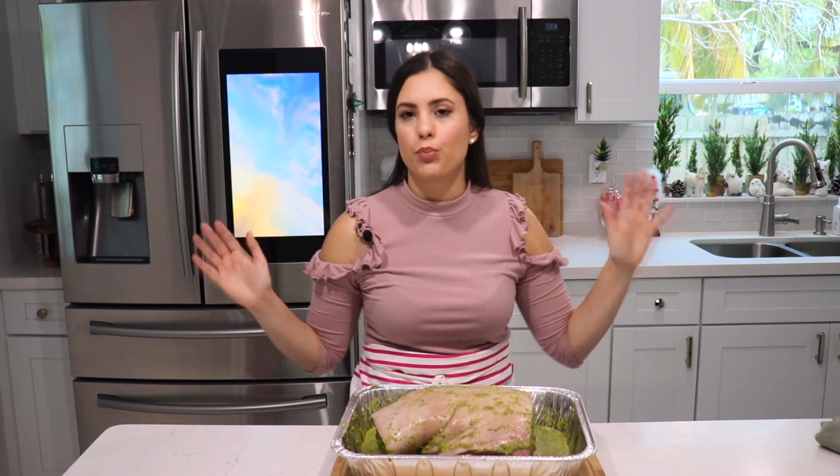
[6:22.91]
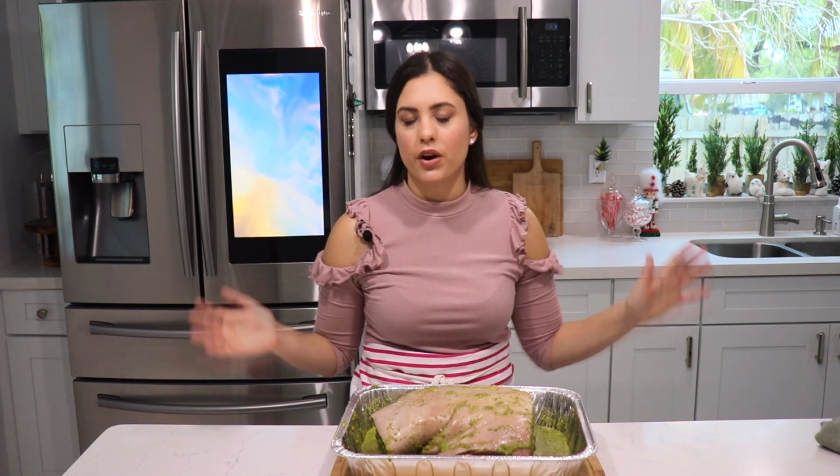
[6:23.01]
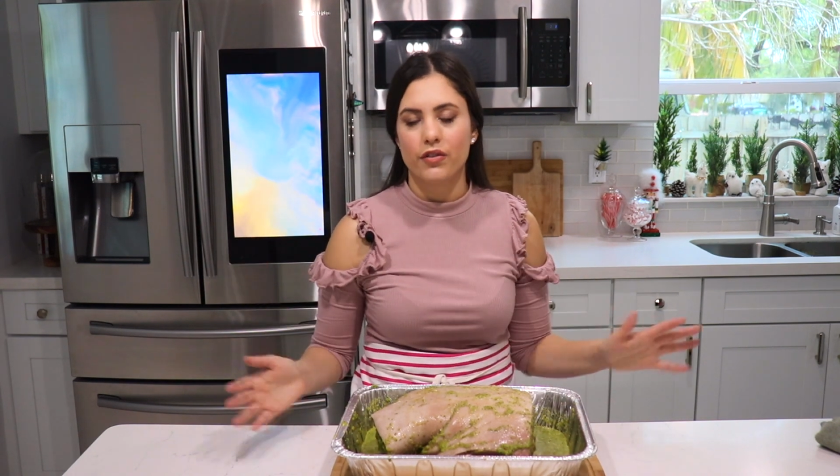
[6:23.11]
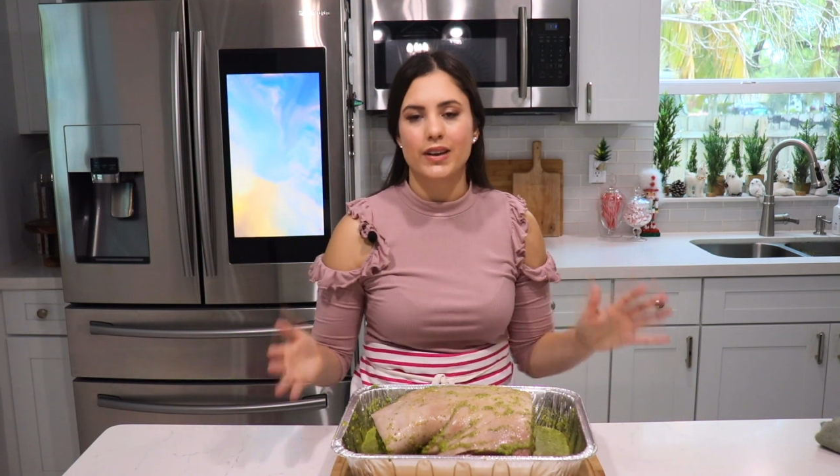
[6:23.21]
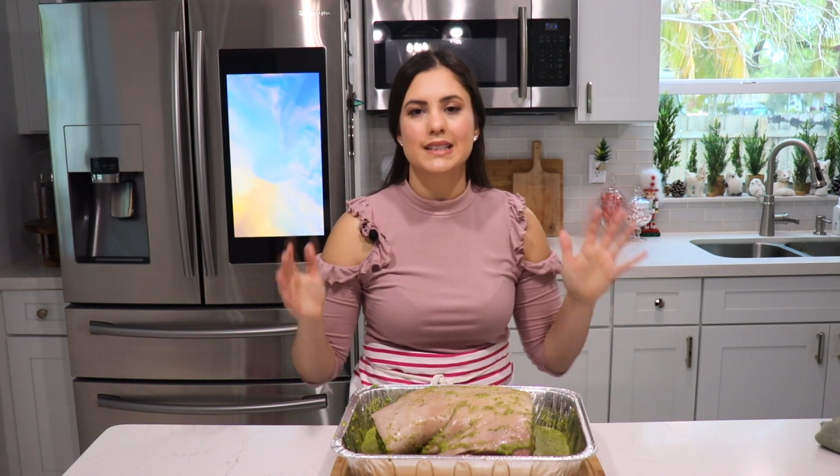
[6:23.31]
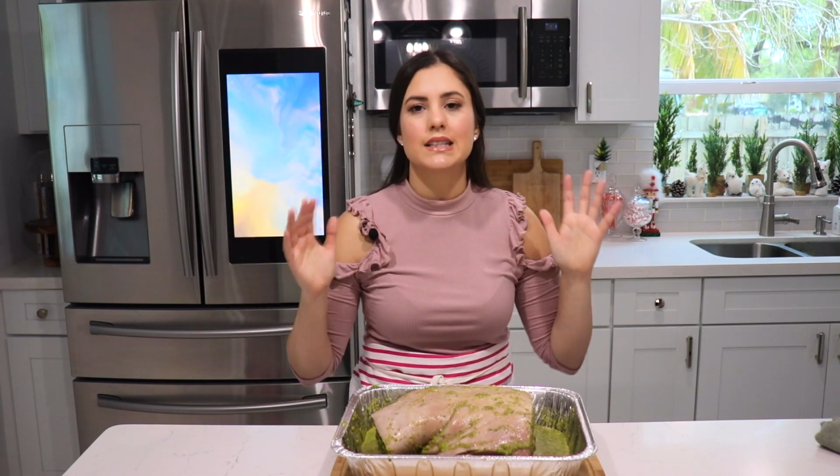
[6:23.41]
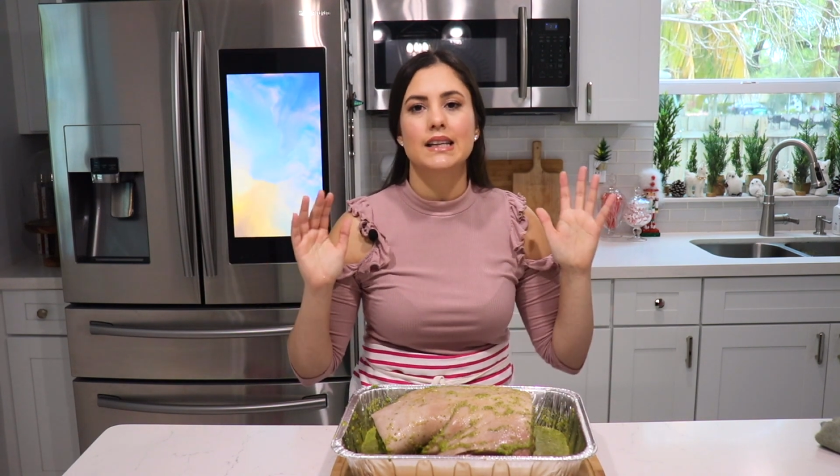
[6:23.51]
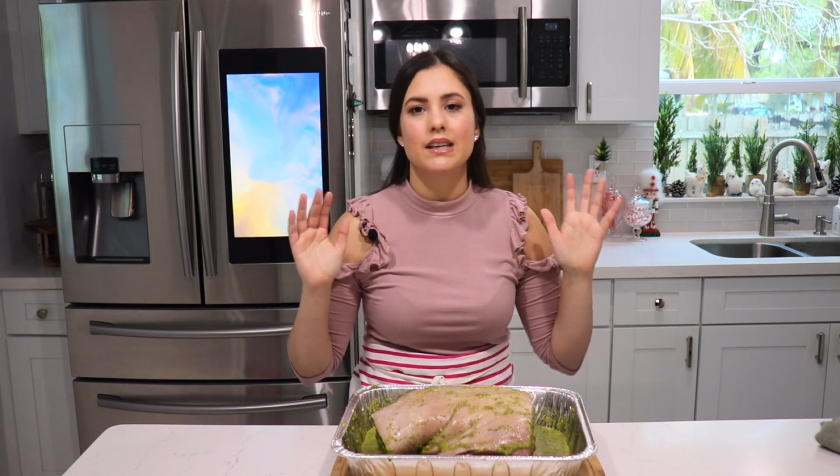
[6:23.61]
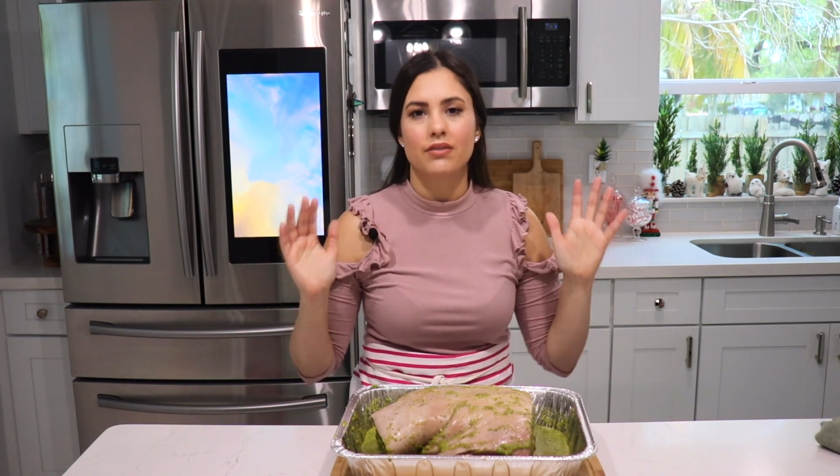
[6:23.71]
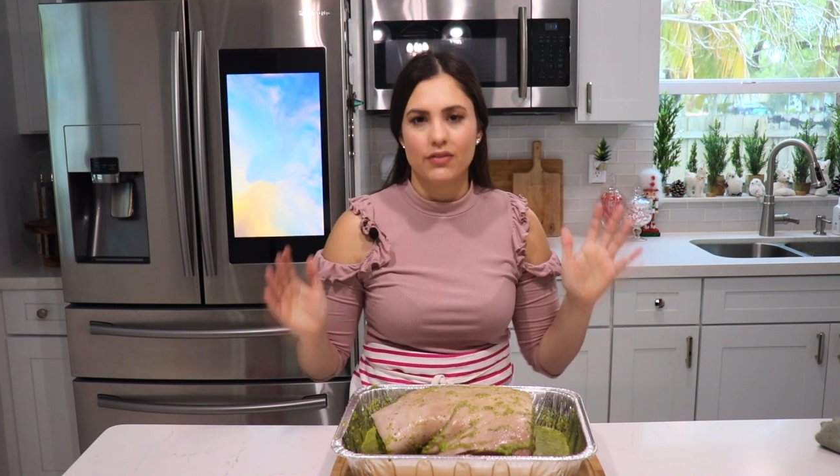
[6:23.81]

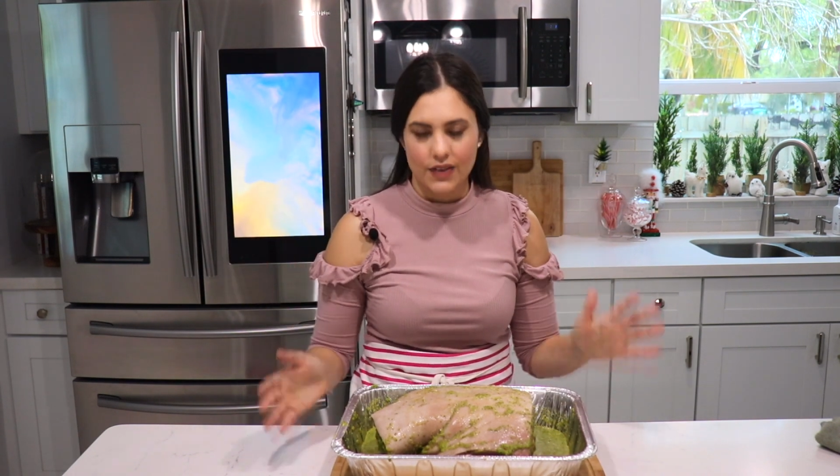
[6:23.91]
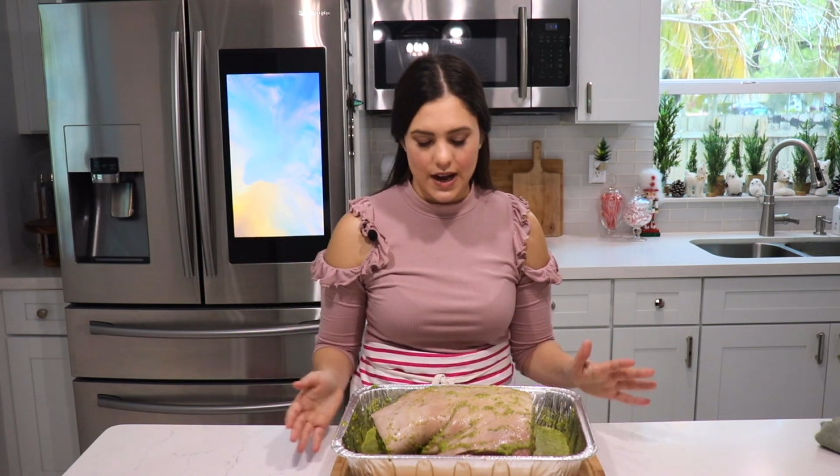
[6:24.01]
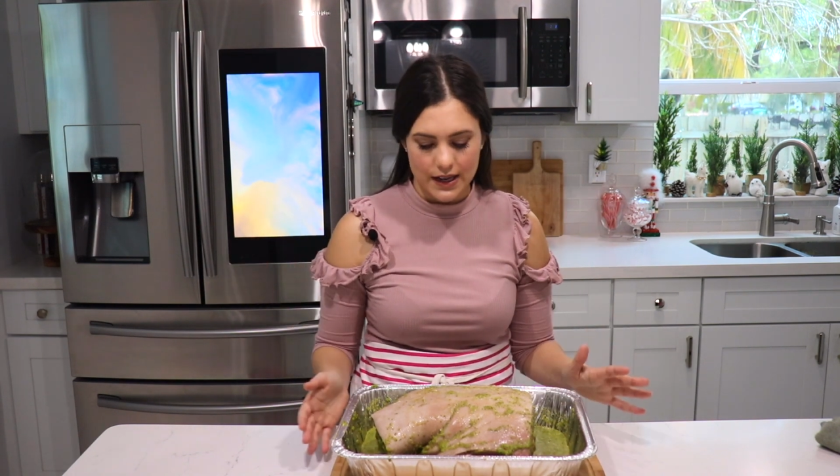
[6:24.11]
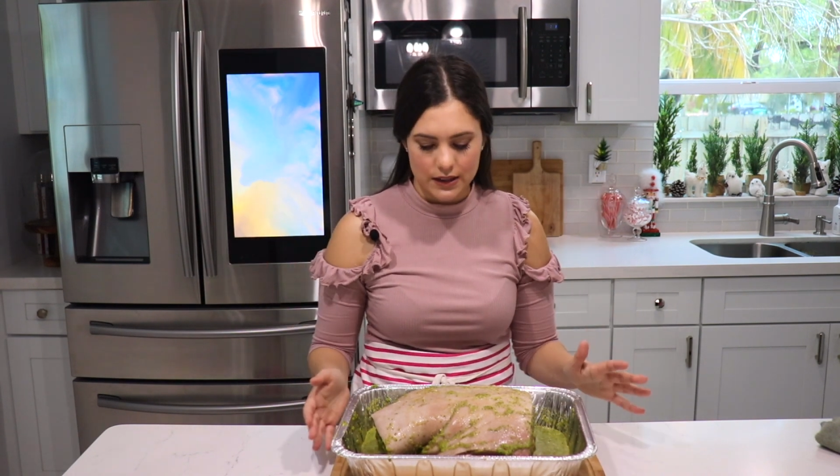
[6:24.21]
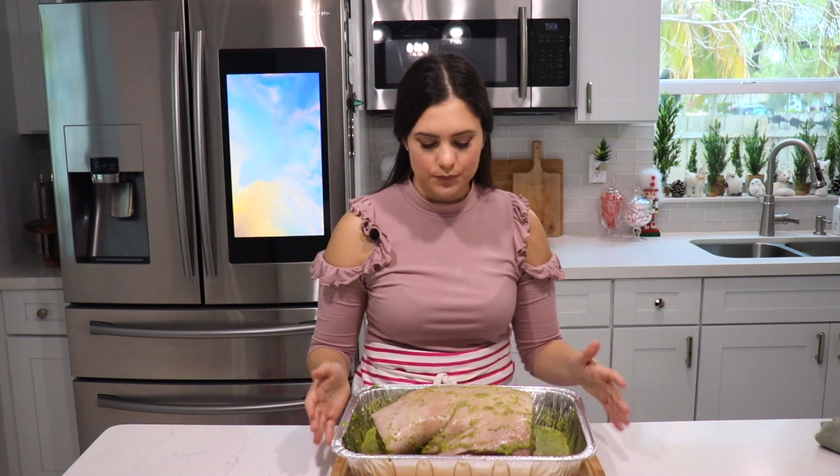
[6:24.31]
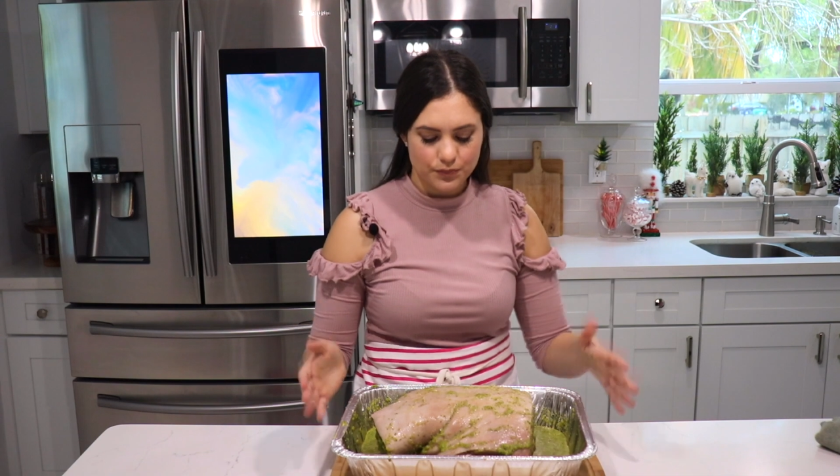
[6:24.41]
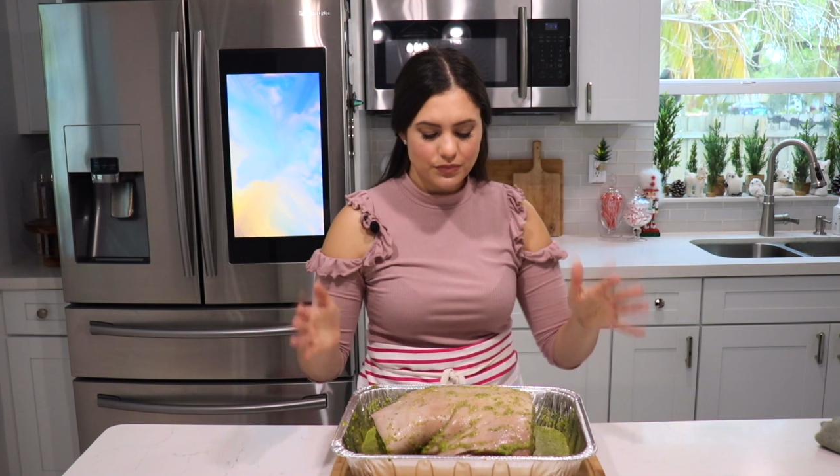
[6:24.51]
perfectly fine.